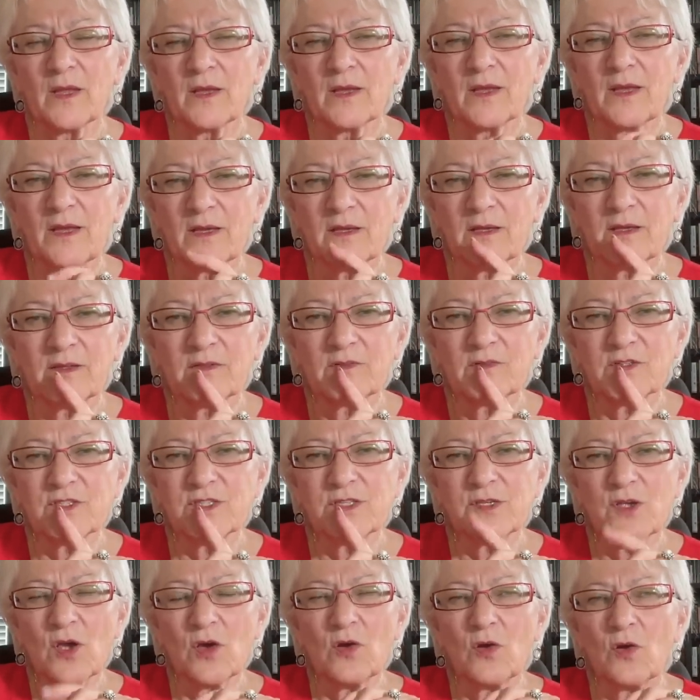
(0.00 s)
Right. And
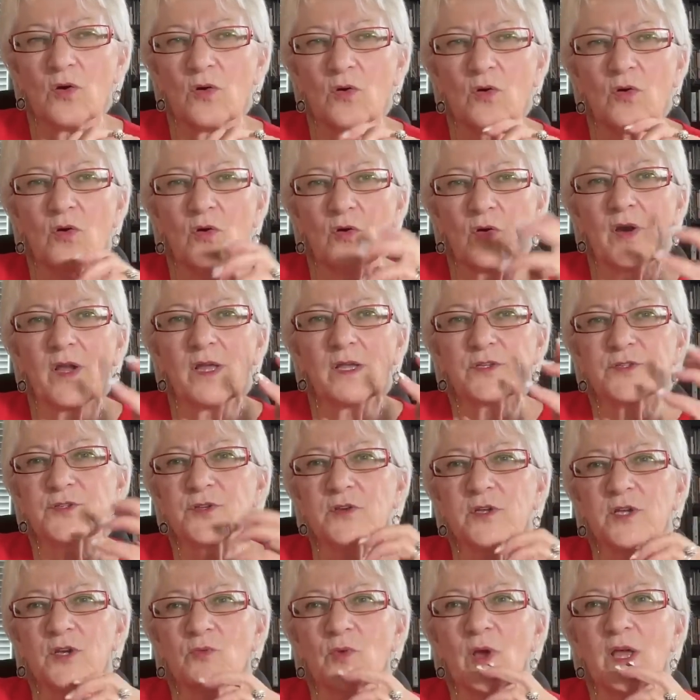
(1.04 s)
so, or else you
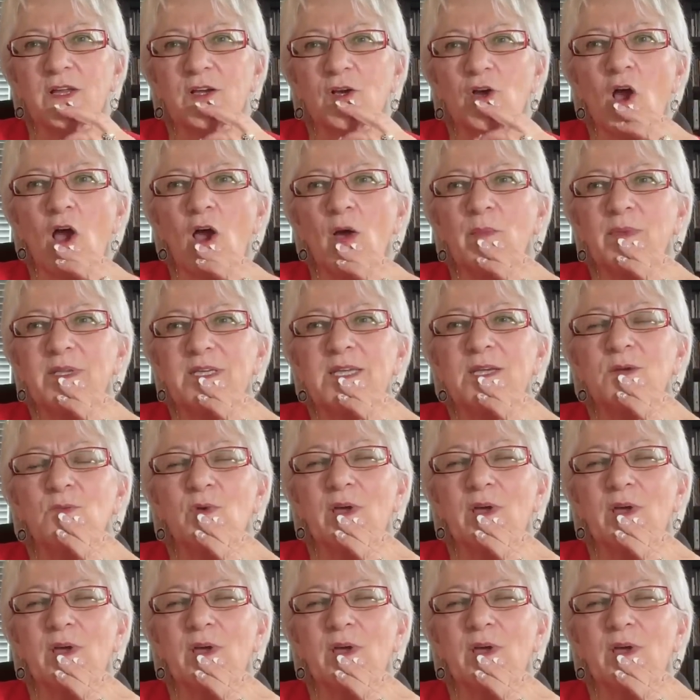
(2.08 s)
can write a comedy